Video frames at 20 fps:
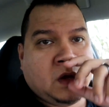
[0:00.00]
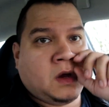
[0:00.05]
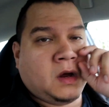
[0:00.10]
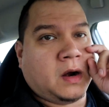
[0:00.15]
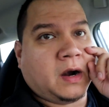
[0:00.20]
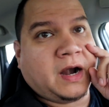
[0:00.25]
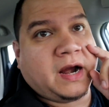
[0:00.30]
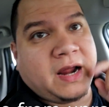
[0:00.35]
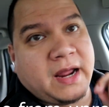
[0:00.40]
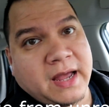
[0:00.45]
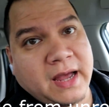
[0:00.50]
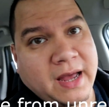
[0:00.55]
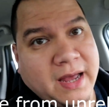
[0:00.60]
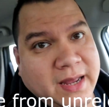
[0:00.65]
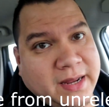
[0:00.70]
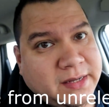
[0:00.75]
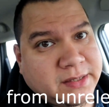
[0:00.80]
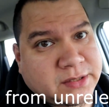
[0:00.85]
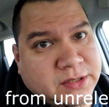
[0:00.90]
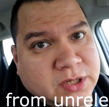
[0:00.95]
All right,
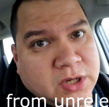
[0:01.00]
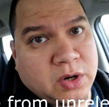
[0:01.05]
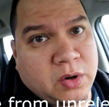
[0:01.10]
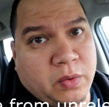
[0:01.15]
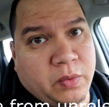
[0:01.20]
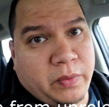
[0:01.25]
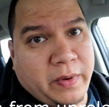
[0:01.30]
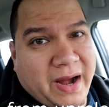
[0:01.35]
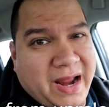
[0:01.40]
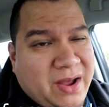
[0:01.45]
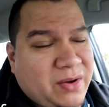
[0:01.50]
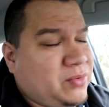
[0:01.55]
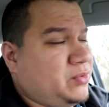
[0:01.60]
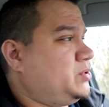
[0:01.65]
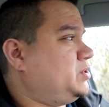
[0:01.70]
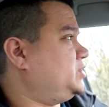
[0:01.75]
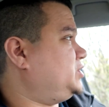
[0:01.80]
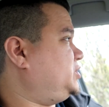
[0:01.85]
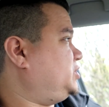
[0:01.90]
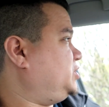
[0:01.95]
guys.
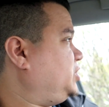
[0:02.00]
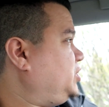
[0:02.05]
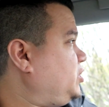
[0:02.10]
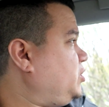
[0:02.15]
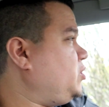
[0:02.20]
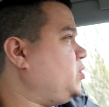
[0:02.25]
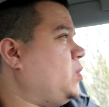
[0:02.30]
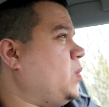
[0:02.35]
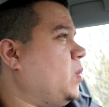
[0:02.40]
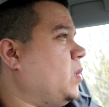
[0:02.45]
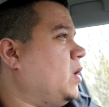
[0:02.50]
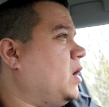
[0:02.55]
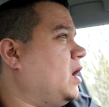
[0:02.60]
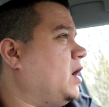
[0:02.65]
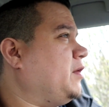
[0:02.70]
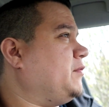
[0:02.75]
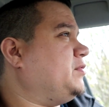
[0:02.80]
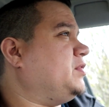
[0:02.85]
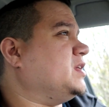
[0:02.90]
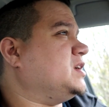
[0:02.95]
Round two
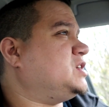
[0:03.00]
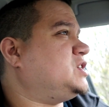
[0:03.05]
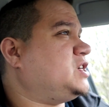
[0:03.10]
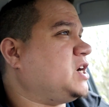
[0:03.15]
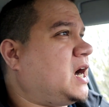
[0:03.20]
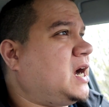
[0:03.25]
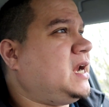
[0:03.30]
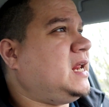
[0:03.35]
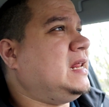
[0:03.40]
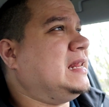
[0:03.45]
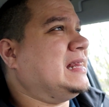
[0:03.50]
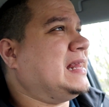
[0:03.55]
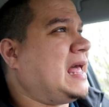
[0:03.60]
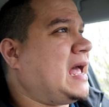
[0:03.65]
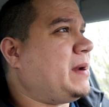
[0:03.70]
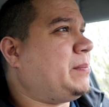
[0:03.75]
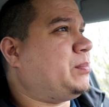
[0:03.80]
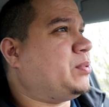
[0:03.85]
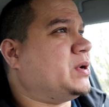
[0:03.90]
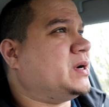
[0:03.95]
of the Shiny
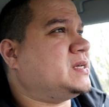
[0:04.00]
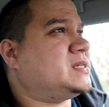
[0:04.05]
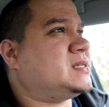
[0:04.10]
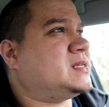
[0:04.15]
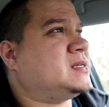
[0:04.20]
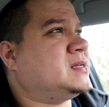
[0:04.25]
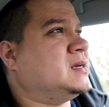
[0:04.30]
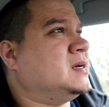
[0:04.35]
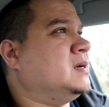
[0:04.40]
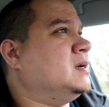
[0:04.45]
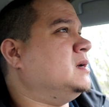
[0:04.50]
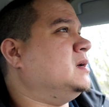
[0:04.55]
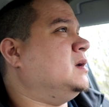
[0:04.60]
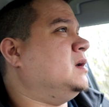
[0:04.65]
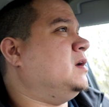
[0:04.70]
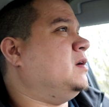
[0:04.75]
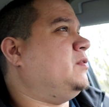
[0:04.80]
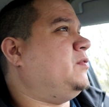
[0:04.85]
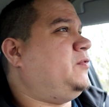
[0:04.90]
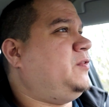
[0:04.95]
Lapras
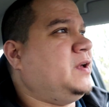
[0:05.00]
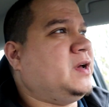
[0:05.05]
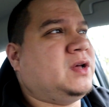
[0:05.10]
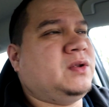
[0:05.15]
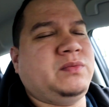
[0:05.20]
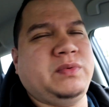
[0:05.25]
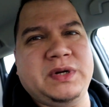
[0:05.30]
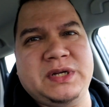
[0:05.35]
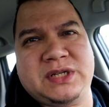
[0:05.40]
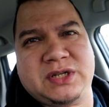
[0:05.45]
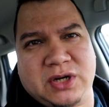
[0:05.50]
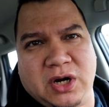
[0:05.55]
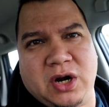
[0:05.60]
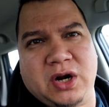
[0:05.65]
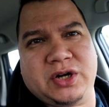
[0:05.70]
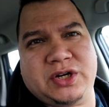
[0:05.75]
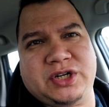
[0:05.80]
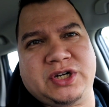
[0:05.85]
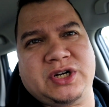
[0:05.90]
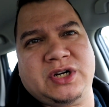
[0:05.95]
field
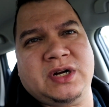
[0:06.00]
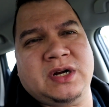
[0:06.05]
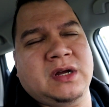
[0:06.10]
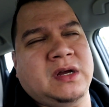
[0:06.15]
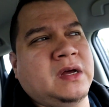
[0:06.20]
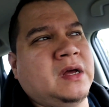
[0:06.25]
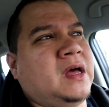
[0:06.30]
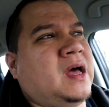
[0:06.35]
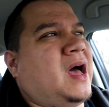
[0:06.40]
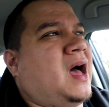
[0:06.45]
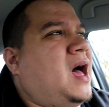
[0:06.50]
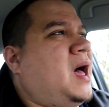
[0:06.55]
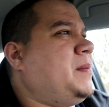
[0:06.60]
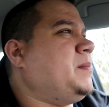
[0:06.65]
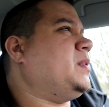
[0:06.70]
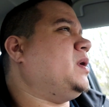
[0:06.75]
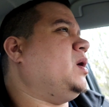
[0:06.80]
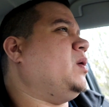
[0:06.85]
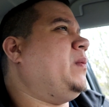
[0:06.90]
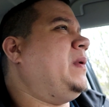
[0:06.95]
research.
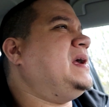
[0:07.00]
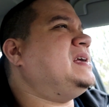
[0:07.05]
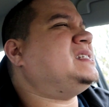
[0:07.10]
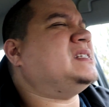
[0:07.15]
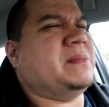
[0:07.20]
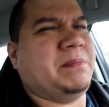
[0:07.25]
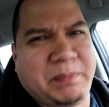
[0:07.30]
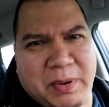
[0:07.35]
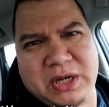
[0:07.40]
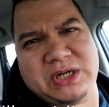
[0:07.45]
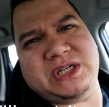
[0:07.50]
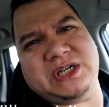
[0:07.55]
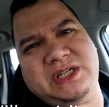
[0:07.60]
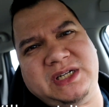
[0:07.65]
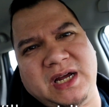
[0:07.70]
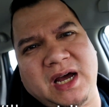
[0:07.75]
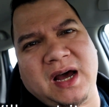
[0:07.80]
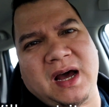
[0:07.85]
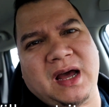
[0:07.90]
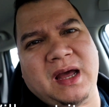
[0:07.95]
I'm going to waste a bunch of
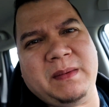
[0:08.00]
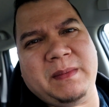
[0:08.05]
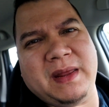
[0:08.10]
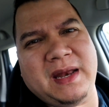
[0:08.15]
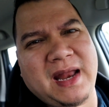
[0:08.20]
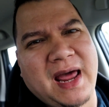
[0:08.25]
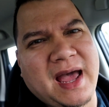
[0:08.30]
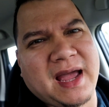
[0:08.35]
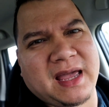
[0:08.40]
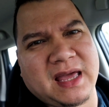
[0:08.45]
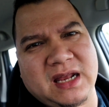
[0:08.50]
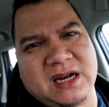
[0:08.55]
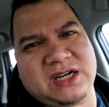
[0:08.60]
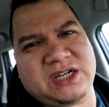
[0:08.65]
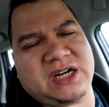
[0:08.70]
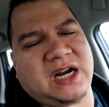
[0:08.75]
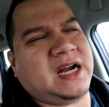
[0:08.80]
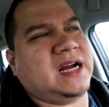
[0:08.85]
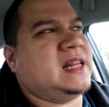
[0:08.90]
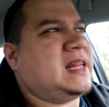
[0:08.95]
time and not get a
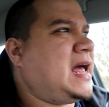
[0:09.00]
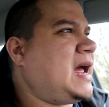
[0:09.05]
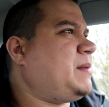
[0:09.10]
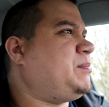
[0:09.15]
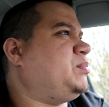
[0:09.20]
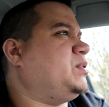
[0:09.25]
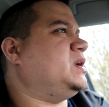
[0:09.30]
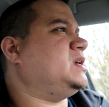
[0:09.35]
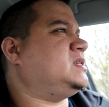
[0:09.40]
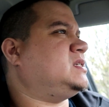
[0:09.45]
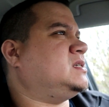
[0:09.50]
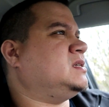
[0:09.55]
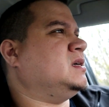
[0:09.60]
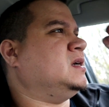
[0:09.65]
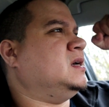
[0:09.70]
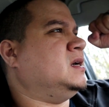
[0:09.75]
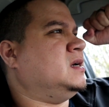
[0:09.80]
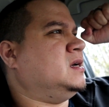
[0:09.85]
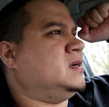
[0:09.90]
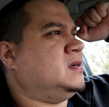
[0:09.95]
Shiny Lapras
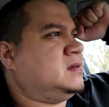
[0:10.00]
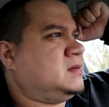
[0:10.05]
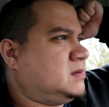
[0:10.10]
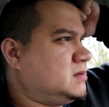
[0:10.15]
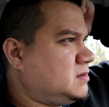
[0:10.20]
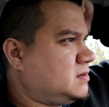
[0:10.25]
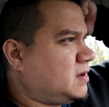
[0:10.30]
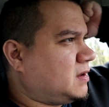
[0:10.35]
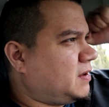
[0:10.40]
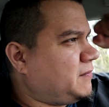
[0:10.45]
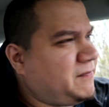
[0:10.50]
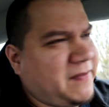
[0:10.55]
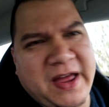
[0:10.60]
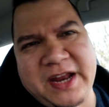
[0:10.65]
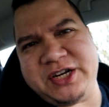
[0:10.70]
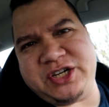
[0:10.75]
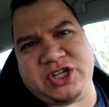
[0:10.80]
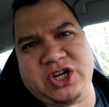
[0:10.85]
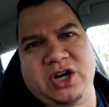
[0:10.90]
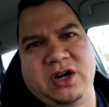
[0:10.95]

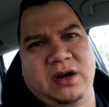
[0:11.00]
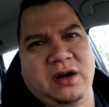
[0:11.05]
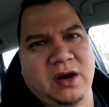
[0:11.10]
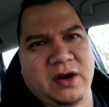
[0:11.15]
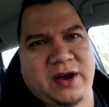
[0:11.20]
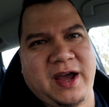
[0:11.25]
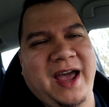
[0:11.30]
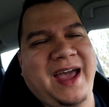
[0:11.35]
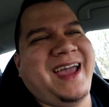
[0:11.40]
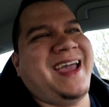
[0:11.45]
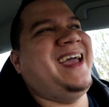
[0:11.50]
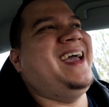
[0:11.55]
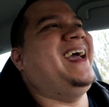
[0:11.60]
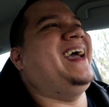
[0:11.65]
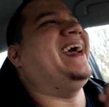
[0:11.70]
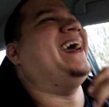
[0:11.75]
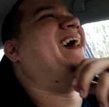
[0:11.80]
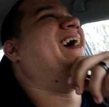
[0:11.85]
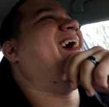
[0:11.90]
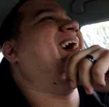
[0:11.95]
Adventure, okay
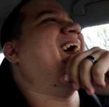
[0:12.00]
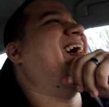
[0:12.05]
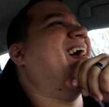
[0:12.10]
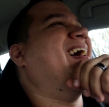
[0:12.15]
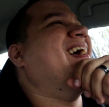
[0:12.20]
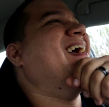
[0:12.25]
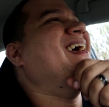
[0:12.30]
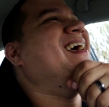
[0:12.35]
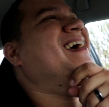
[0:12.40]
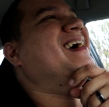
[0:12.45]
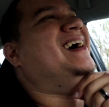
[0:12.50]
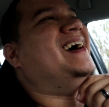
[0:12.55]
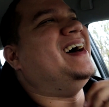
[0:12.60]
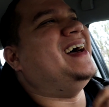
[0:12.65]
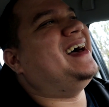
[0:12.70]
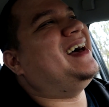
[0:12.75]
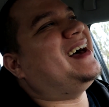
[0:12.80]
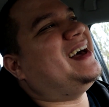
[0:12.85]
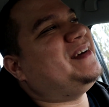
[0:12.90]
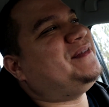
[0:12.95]

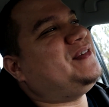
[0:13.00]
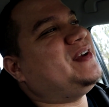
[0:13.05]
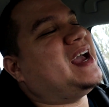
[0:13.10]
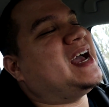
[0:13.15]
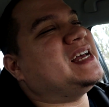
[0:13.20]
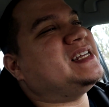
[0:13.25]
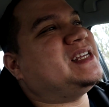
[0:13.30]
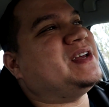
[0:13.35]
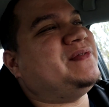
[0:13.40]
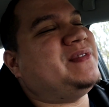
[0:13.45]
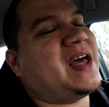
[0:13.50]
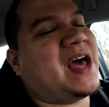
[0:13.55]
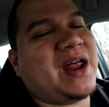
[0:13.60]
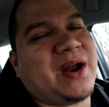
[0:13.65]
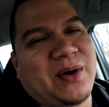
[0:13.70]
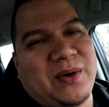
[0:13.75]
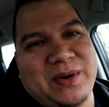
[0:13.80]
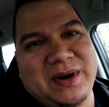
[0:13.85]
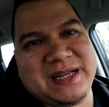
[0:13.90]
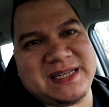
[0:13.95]
uh, if you guys have
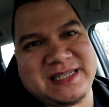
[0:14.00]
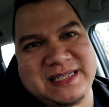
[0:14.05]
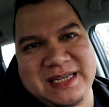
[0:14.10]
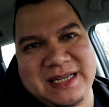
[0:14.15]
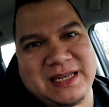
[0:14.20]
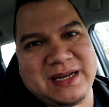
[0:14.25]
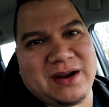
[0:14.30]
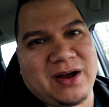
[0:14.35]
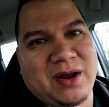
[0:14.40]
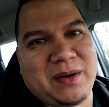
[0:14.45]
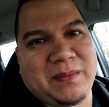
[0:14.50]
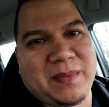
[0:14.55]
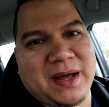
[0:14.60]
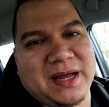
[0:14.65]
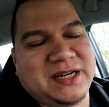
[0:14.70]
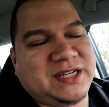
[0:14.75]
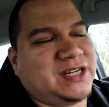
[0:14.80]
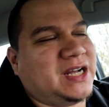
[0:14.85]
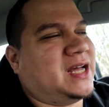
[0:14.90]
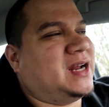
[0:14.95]
not already seen on
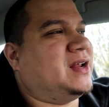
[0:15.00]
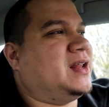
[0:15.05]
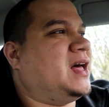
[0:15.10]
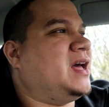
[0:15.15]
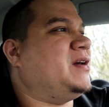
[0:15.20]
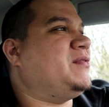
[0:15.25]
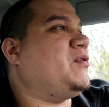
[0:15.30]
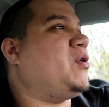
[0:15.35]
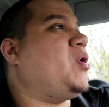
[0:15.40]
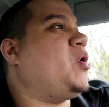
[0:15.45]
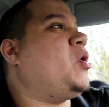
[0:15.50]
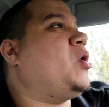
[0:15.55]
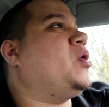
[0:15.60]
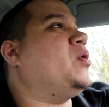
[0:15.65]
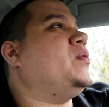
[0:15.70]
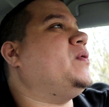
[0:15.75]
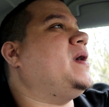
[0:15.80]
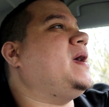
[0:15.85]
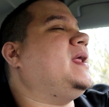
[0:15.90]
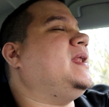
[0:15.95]
my channel i have
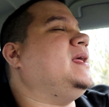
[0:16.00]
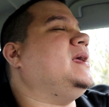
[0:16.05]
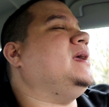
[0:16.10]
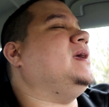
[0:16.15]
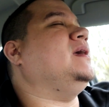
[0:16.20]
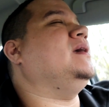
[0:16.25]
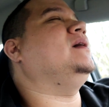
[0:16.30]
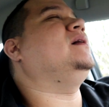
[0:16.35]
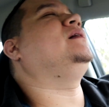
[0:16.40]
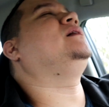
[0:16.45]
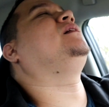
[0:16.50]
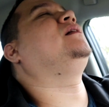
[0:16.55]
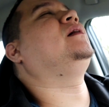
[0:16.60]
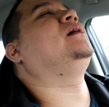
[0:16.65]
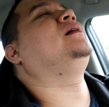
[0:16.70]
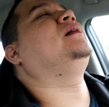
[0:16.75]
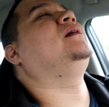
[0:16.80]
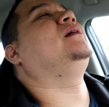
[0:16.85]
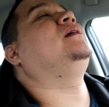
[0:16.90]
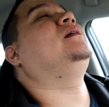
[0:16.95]
already
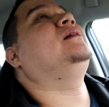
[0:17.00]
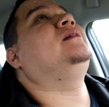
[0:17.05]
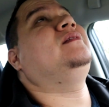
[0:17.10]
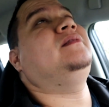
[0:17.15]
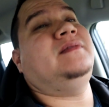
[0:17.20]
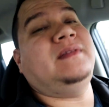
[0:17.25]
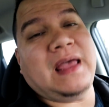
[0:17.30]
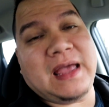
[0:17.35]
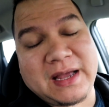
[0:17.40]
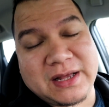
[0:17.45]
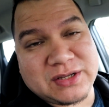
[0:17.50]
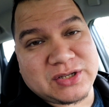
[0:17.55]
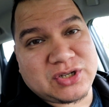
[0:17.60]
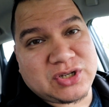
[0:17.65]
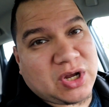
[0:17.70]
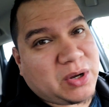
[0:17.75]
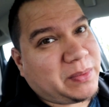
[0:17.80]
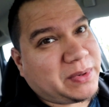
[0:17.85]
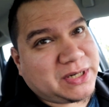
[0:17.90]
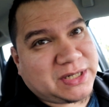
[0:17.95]
taken
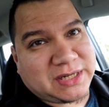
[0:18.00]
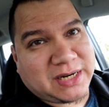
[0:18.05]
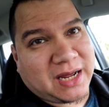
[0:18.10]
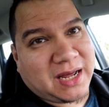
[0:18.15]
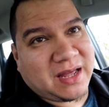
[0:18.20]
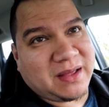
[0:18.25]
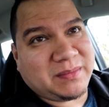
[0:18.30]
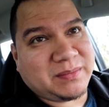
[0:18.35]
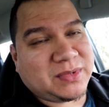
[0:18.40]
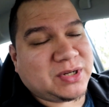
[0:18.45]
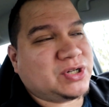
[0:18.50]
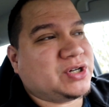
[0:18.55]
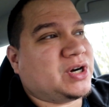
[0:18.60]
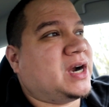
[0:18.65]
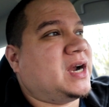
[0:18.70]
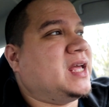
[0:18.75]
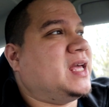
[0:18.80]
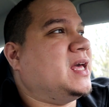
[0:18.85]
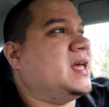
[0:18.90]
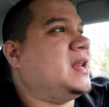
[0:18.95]
so much time to
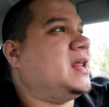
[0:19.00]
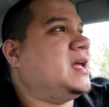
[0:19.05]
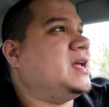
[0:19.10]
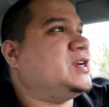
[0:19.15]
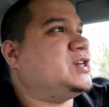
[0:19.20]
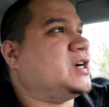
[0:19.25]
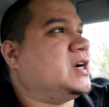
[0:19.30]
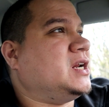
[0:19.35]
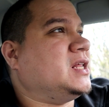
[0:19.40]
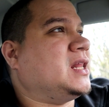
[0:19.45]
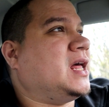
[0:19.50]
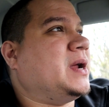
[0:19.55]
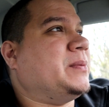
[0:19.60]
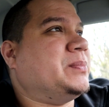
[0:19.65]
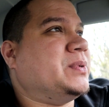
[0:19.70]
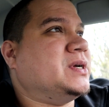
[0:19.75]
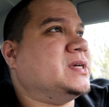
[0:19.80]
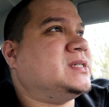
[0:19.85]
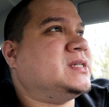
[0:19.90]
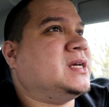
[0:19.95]
try to get a shiny
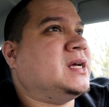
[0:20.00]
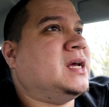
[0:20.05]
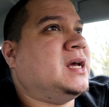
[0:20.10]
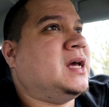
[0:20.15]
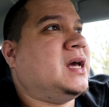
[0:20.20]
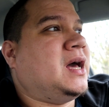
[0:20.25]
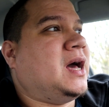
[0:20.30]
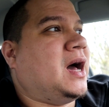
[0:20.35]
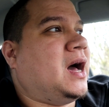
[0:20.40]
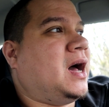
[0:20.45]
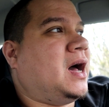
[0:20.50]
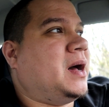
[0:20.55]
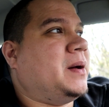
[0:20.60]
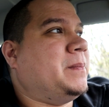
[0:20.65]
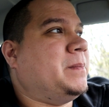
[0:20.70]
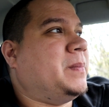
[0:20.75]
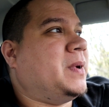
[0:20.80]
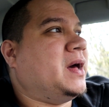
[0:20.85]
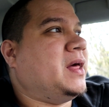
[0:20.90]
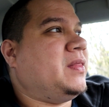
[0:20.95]
Lapras,
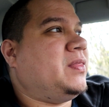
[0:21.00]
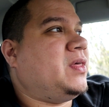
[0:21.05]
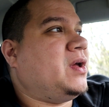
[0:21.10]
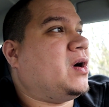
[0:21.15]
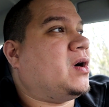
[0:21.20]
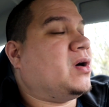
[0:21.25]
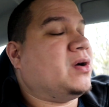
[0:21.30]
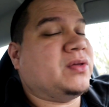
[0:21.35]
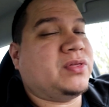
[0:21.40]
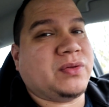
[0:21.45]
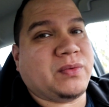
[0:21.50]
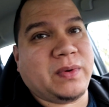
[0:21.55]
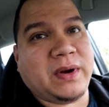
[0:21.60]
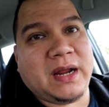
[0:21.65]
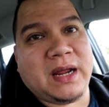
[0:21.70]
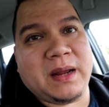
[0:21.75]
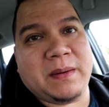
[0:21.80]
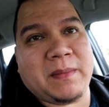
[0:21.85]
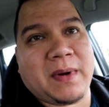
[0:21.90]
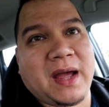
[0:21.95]
um, but there are
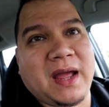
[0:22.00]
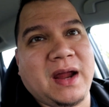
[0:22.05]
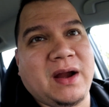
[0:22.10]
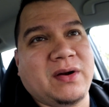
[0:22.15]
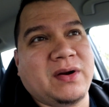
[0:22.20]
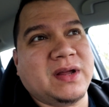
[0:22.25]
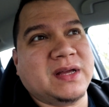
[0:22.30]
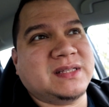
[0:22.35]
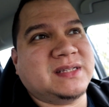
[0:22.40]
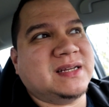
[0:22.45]
three in my area